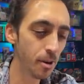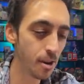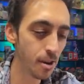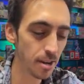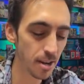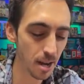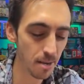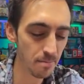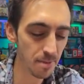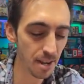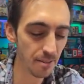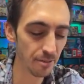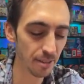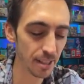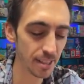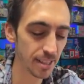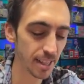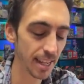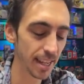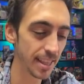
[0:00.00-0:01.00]
wrong? I'm
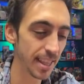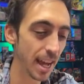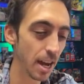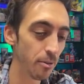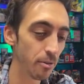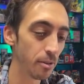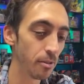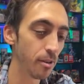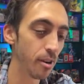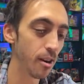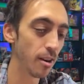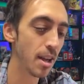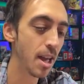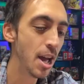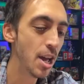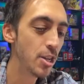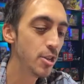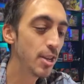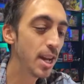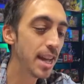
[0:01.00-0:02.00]
definitely saying that one wrong.
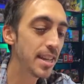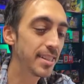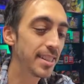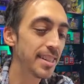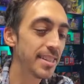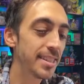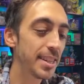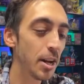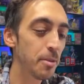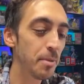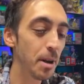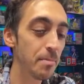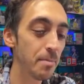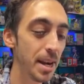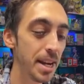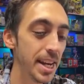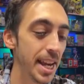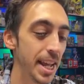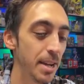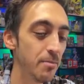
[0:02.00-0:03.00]
You guys can tell by
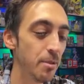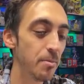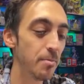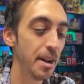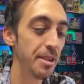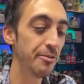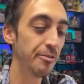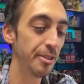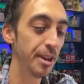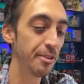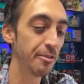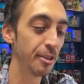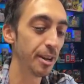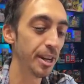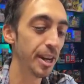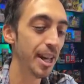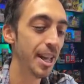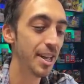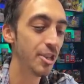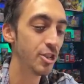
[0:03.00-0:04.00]
my name what my
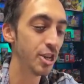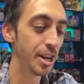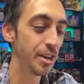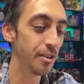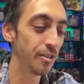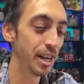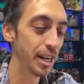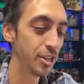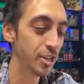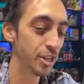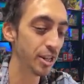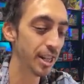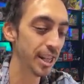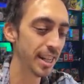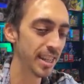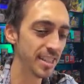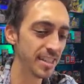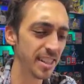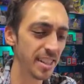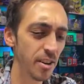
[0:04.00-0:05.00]
favorite generation
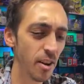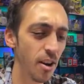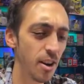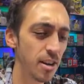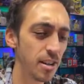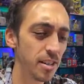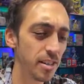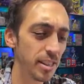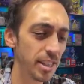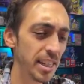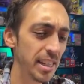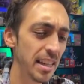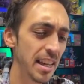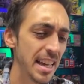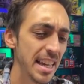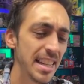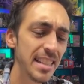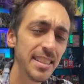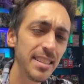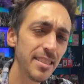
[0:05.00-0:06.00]
is, and honestly,
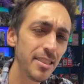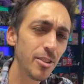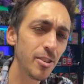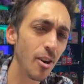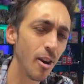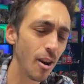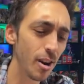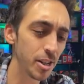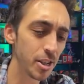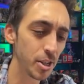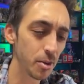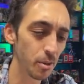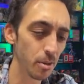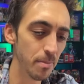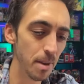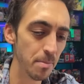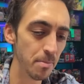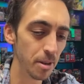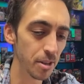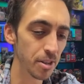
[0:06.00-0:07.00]
it's a little hard to
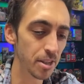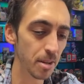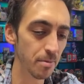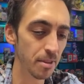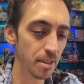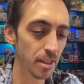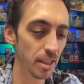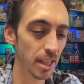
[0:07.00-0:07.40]
remember some of